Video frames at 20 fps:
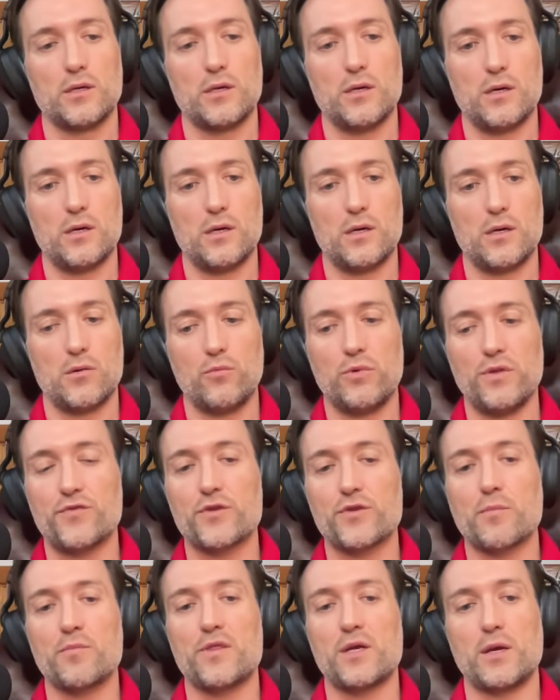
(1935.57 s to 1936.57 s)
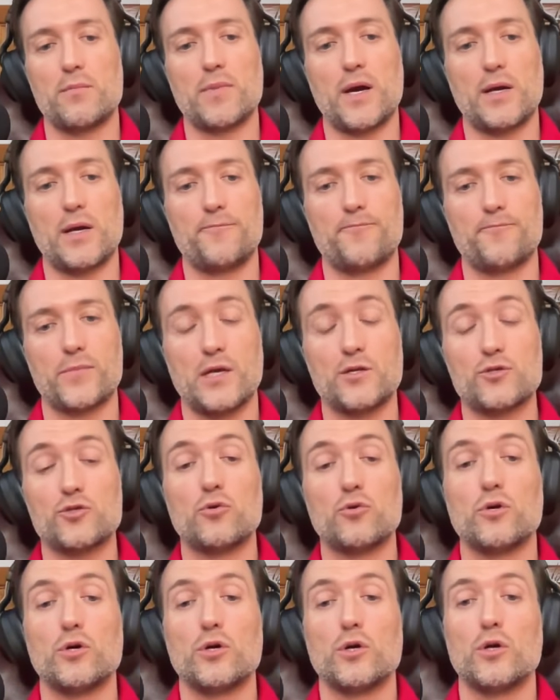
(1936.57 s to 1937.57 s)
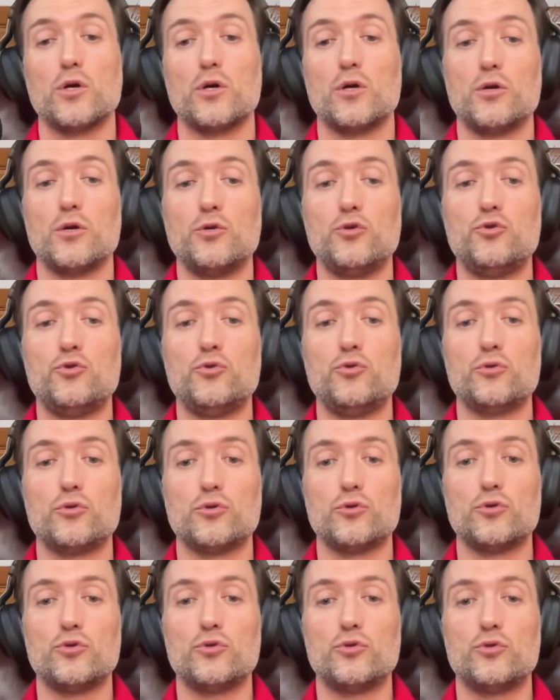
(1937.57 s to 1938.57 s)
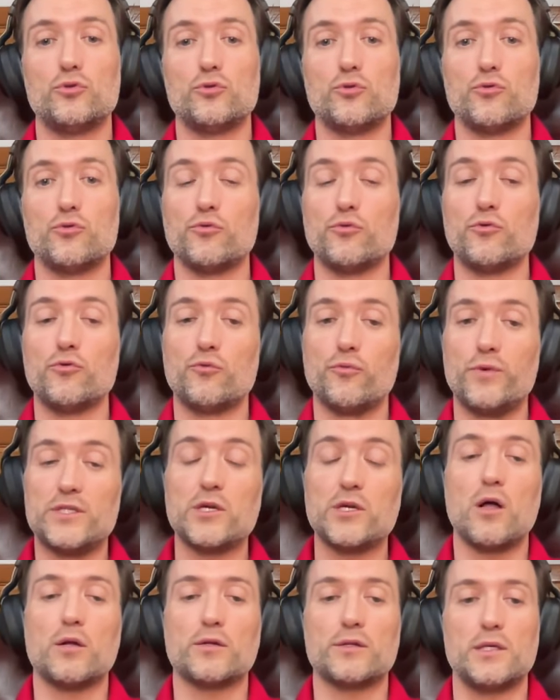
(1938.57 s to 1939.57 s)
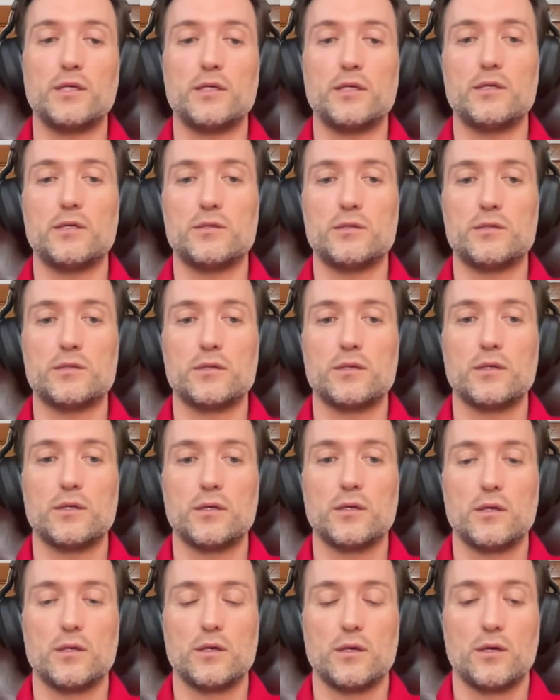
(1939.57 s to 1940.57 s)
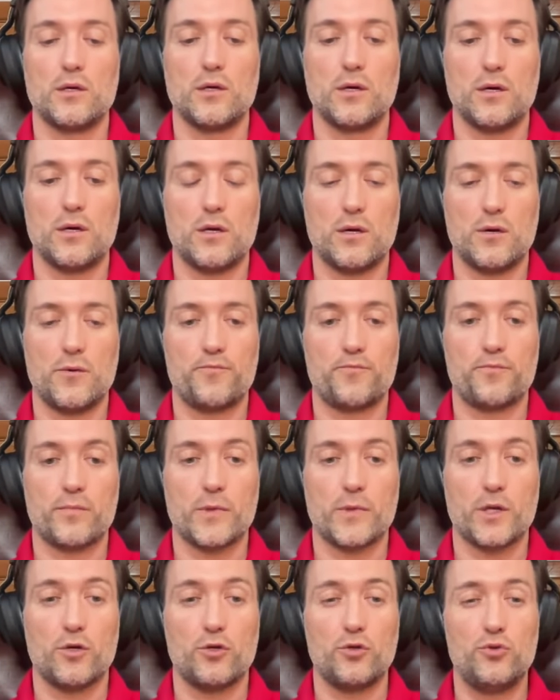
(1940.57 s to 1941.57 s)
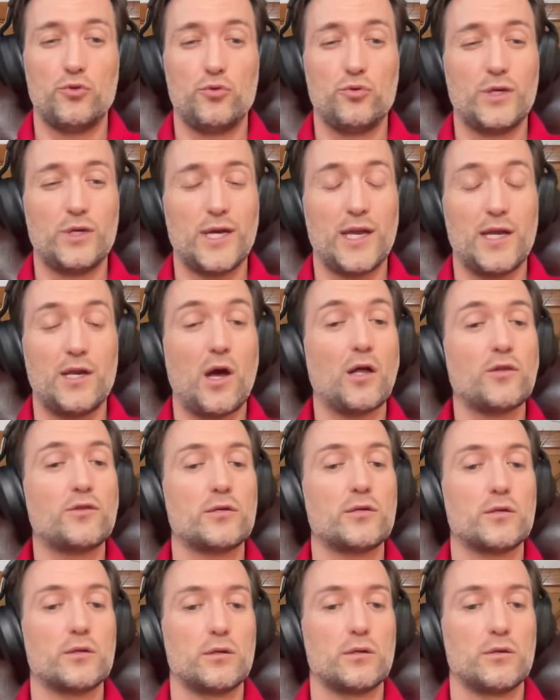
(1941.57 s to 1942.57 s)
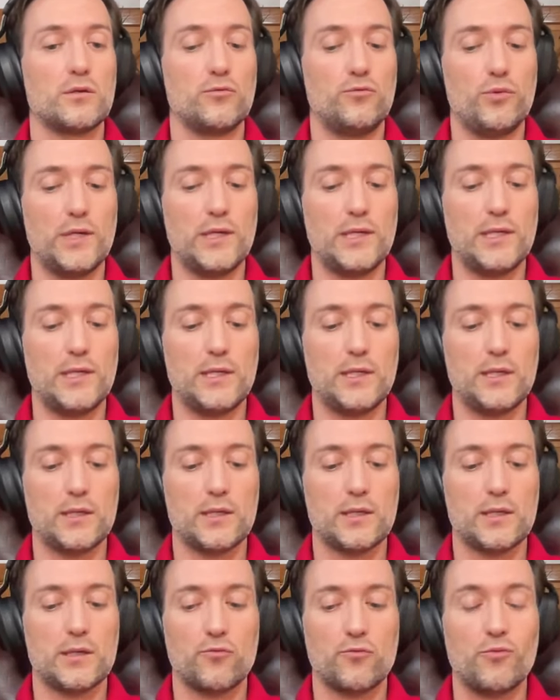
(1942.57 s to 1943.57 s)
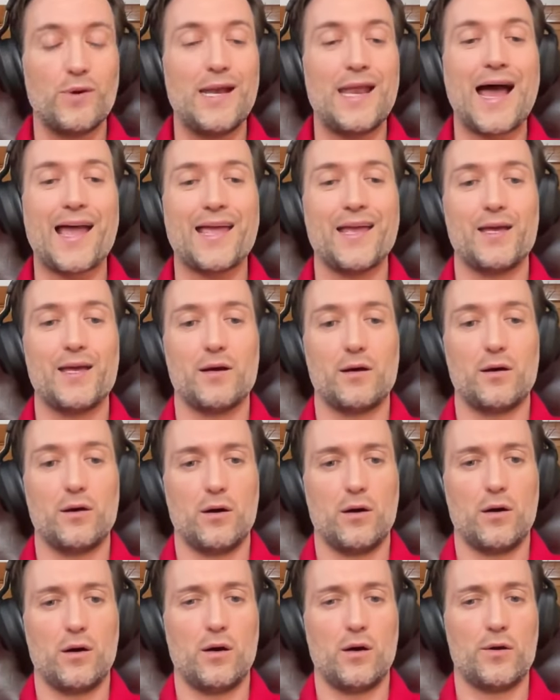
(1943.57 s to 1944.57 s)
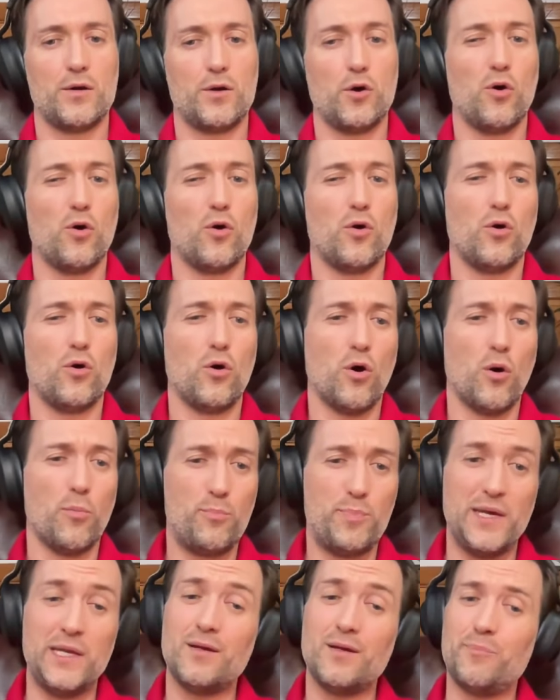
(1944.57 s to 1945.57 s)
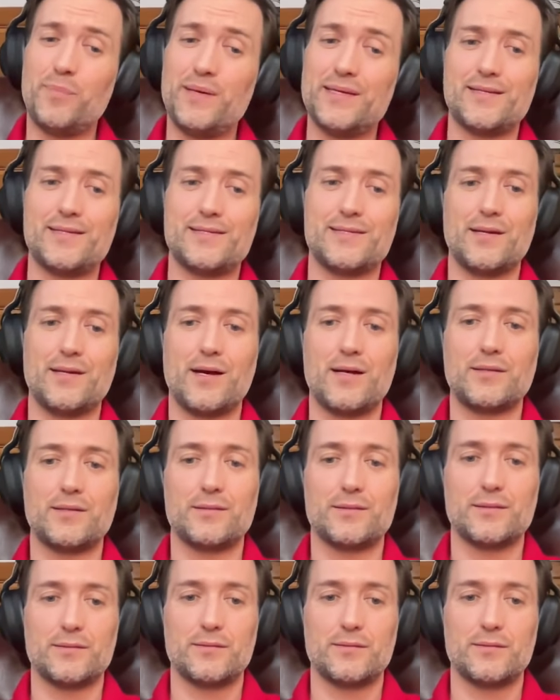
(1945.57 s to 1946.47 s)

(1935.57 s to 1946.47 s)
uh, with something in mind. And so you, you the, the result is um, you cannot really rely on opinion pieces a lot.